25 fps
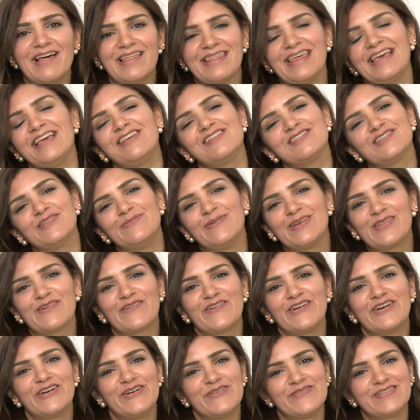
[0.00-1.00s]
Thank you so much
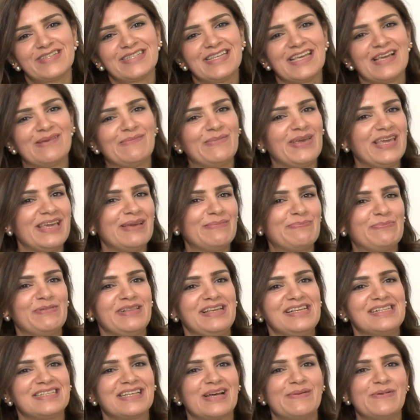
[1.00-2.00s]
for hosting me.
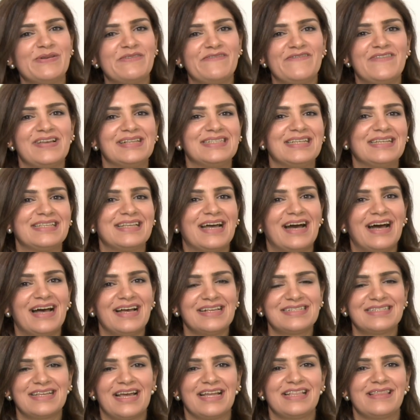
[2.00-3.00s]
Please come and visit
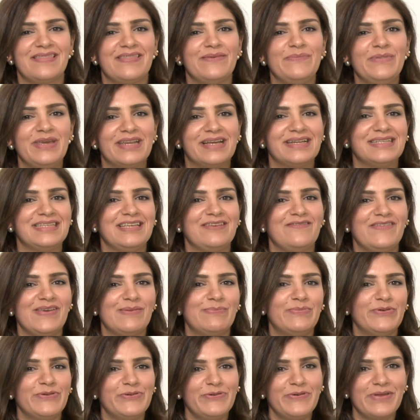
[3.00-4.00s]
us at the MENA TV
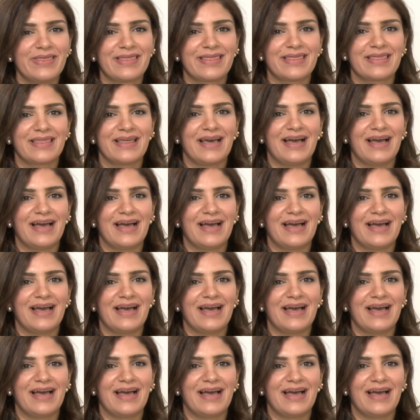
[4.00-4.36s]
booth